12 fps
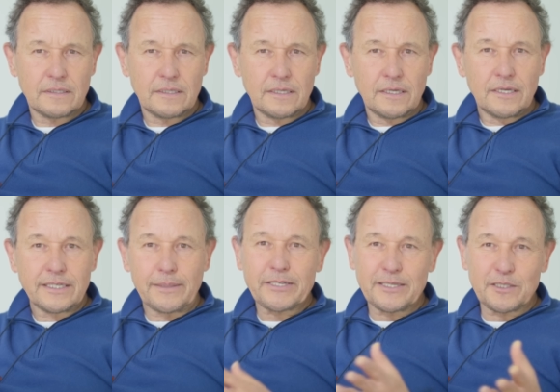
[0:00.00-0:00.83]
from
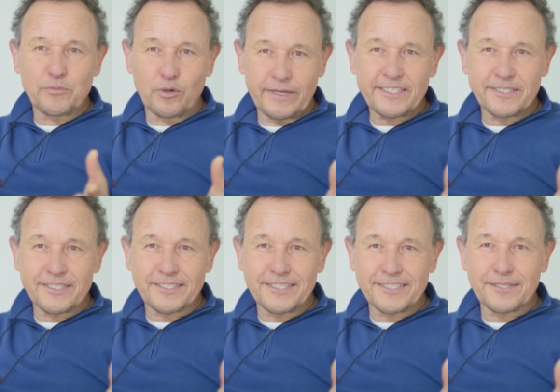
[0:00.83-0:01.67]
looking beyond
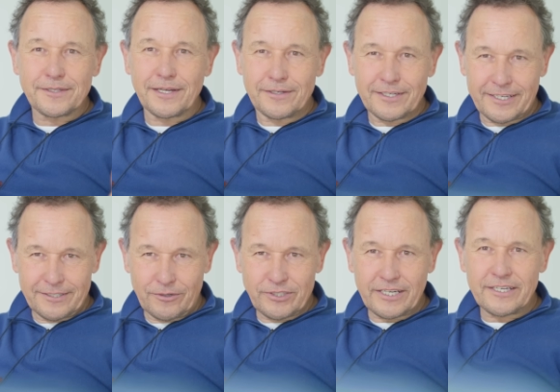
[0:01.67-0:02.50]
one's own
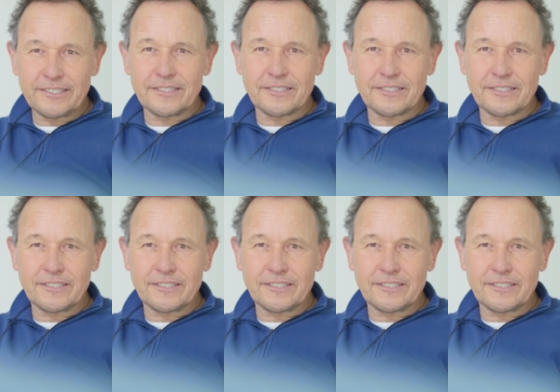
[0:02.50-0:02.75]
horizons.